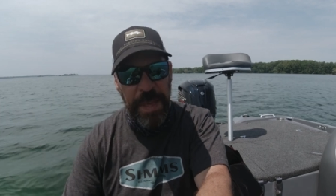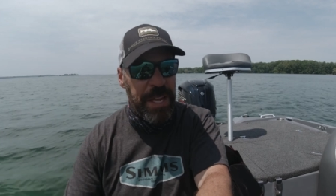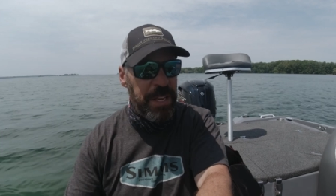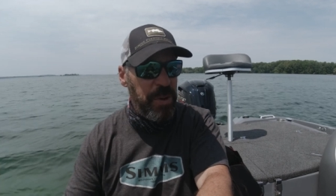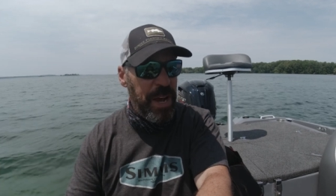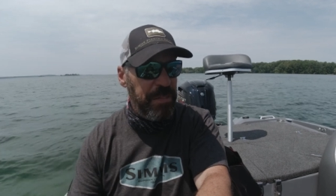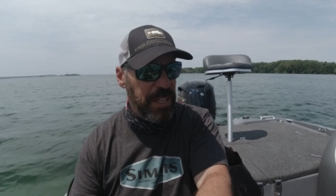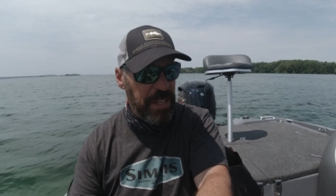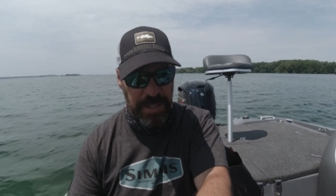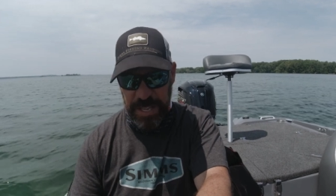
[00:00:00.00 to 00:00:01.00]
And then you have
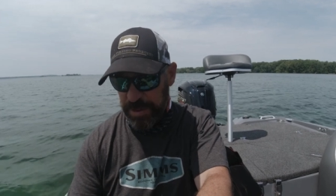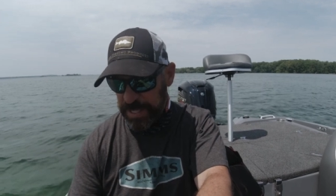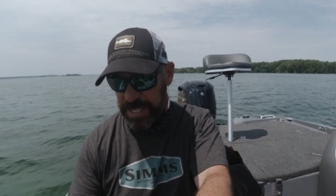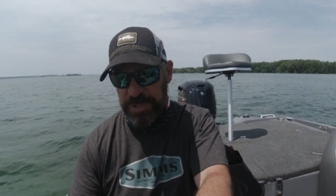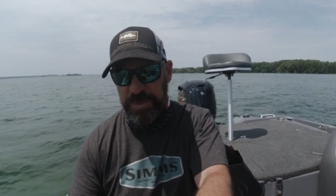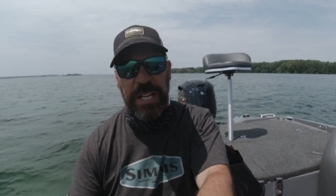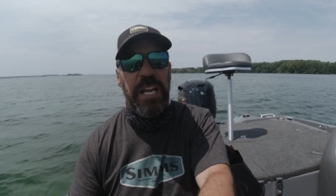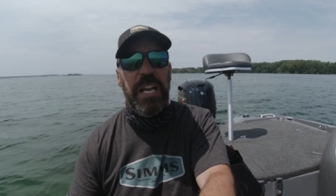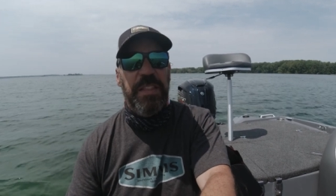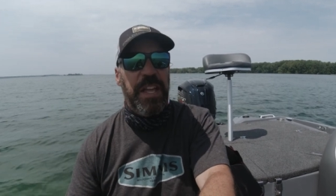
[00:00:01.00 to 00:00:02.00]
an, another accessory
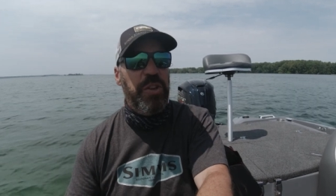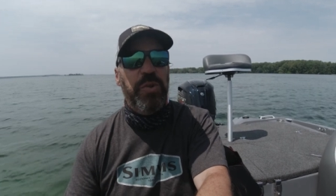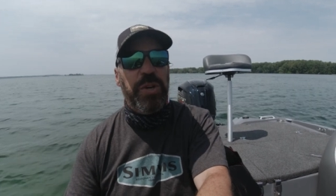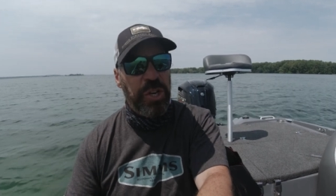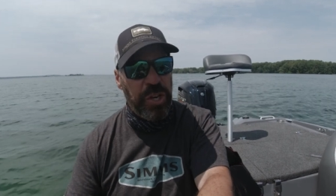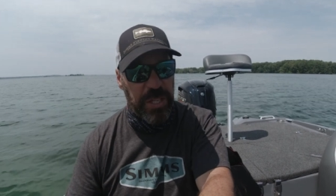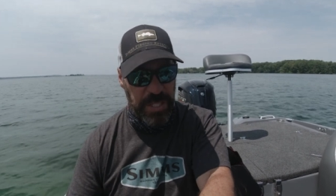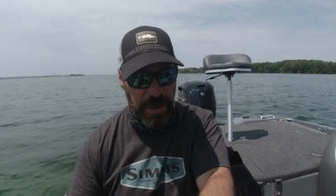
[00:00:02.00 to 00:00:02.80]
that you can hook